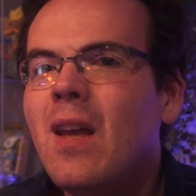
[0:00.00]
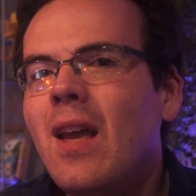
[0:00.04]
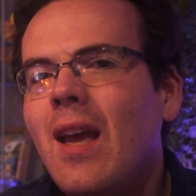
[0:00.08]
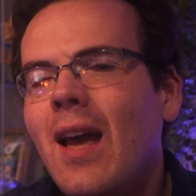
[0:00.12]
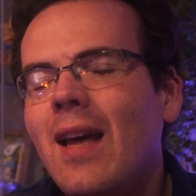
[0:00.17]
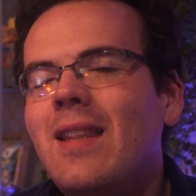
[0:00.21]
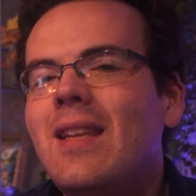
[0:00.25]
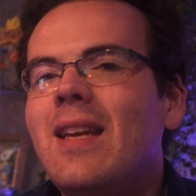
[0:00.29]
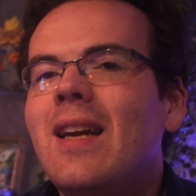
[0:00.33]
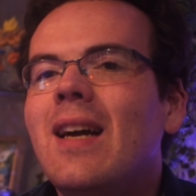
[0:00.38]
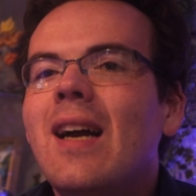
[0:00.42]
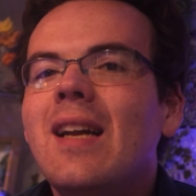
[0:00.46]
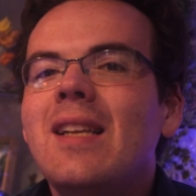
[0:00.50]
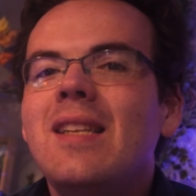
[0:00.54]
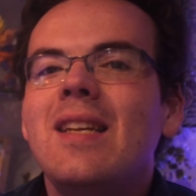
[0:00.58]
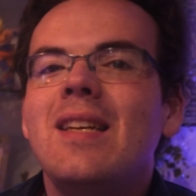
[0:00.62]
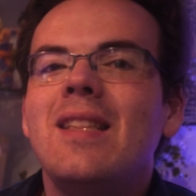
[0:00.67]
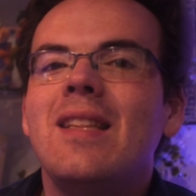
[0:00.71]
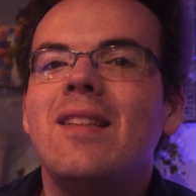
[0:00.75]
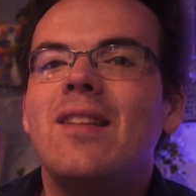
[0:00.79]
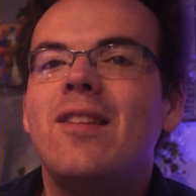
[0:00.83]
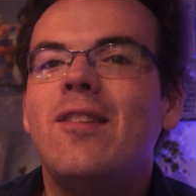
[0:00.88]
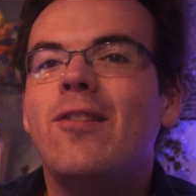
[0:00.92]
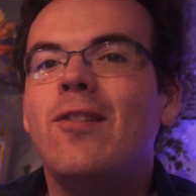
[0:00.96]
And the idea
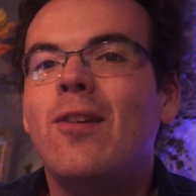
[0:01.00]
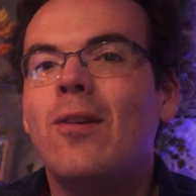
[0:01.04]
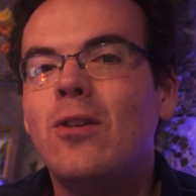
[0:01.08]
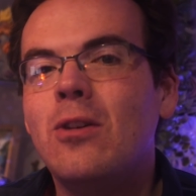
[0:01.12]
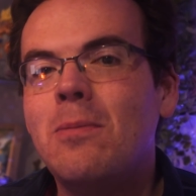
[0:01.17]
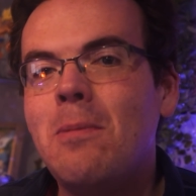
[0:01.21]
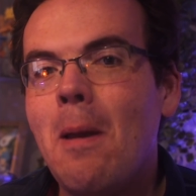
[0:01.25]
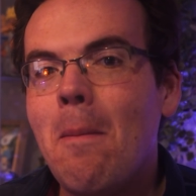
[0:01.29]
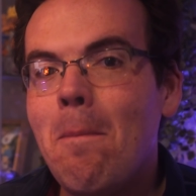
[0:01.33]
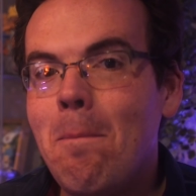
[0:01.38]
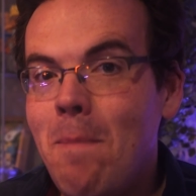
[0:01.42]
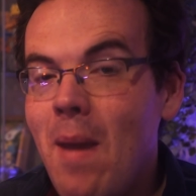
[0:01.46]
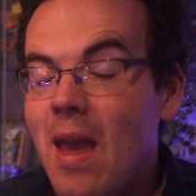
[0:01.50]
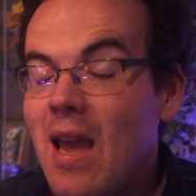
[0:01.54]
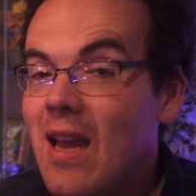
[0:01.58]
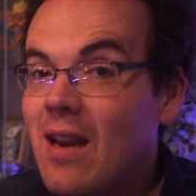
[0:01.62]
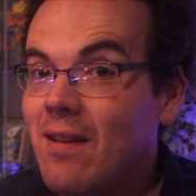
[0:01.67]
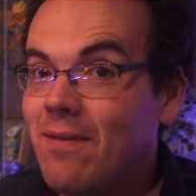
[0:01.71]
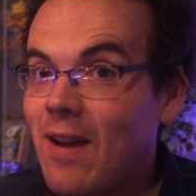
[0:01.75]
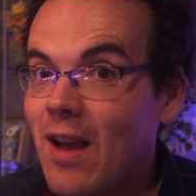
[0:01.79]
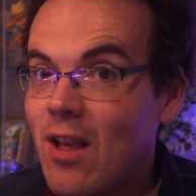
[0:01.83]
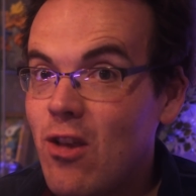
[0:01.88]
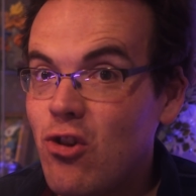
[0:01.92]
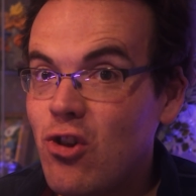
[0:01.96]
that this is going to be a big
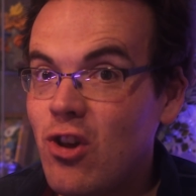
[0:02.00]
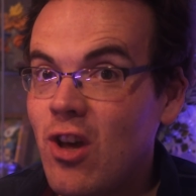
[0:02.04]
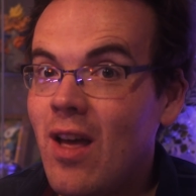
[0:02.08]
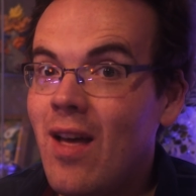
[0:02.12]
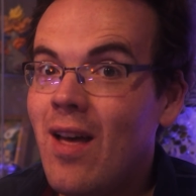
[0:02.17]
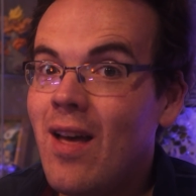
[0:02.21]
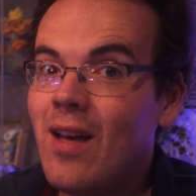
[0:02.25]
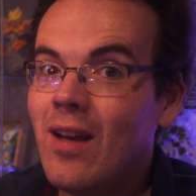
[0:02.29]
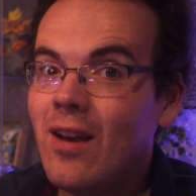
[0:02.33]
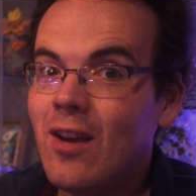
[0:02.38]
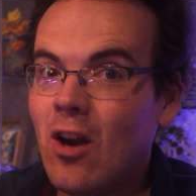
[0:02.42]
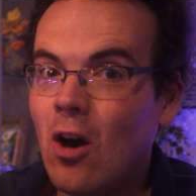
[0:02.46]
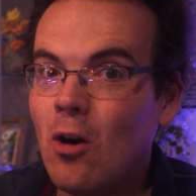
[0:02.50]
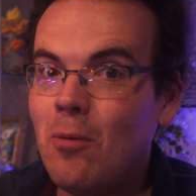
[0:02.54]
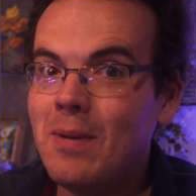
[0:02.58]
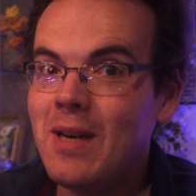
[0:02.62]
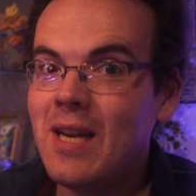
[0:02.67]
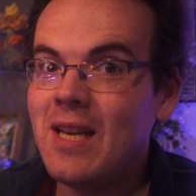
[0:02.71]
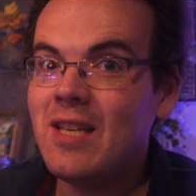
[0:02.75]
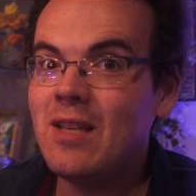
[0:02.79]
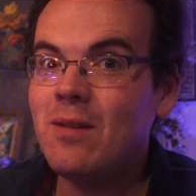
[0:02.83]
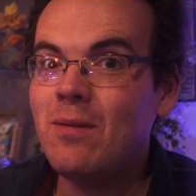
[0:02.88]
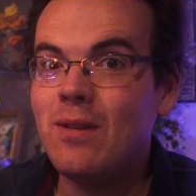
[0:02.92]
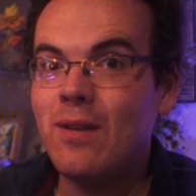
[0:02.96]
adventure,
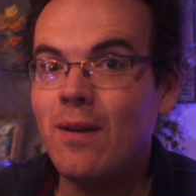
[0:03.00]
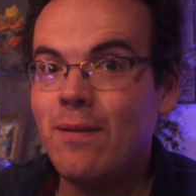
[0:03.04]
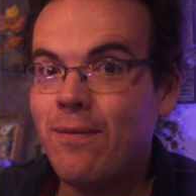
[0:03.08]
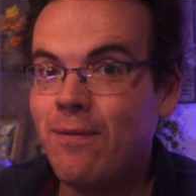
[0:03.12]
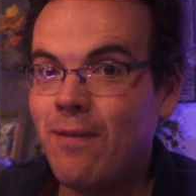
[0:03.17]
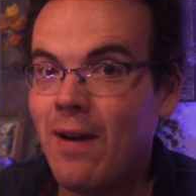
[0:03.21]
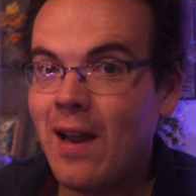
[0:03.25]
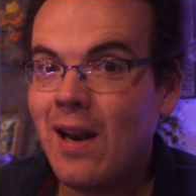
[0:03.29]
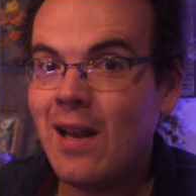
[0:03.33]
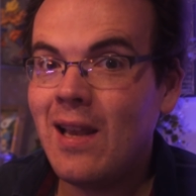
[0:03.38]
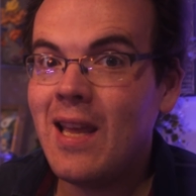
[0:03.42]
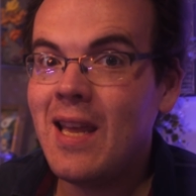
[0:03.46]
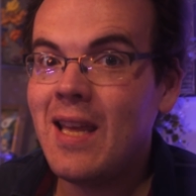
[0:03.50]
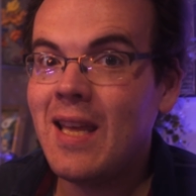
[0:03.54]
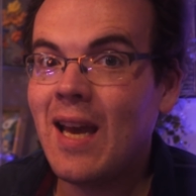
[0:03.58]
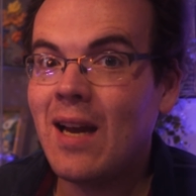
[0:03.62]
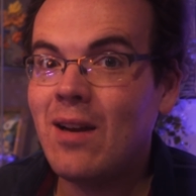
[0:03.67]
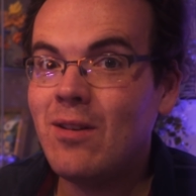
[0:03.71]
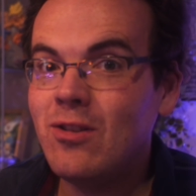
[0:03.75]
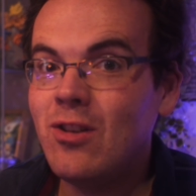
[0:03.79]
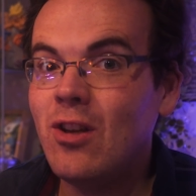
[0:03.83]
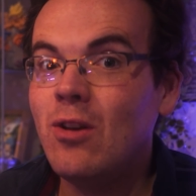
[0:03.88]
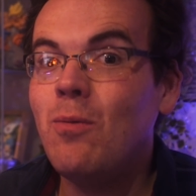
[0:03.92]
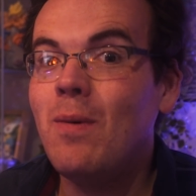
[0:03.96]
culminating with the final
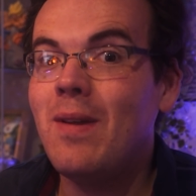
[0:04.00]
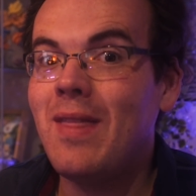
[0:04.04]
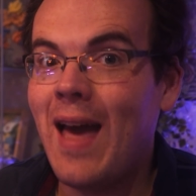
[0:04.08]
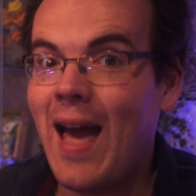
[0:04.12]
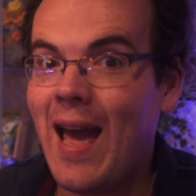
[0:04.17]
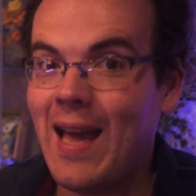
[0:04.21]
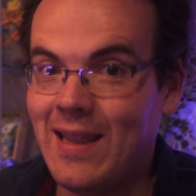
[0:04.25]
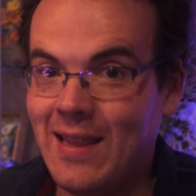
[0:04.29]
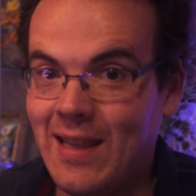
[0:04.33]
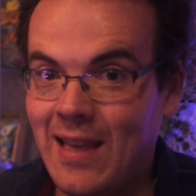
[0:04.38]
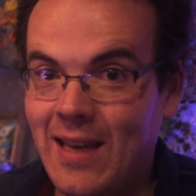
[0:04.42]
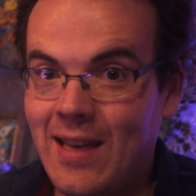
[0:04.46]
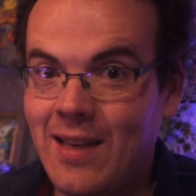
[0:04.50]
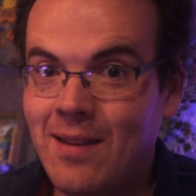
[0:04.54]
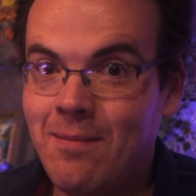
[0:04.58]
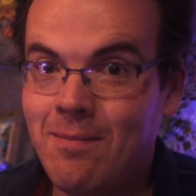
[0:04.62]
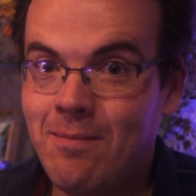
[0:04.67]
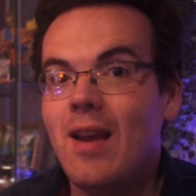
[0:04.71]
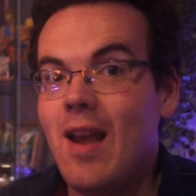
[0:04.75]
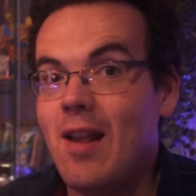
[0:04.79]
encounter with Hadlar.